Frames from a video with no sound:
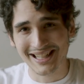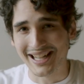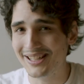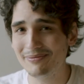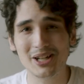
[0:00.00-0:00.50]

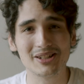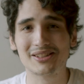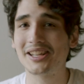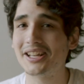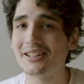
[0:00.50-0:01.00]
And I'm not
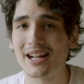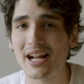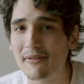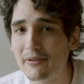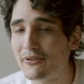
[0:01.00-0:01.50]
saying that I
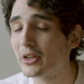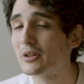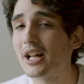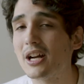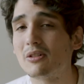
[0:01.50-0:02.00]
have it
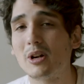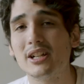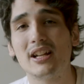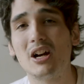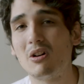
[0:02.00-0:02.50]
figured out
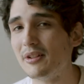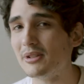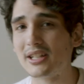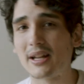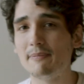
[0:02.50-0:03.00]
right now.
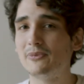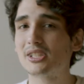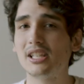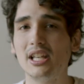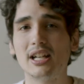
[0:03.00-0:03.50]
I've
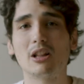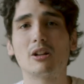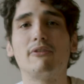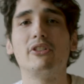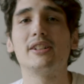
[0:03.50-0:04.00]
seen a
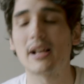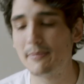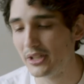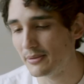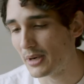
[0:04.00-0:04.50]
lot of things
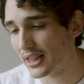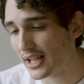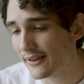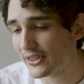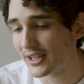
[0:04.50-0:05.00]
happening in my
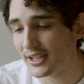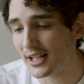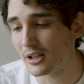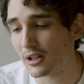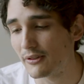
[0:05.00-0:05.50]
life that need
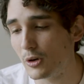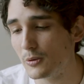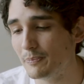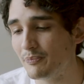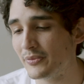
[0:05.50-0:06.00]
a lot of hope.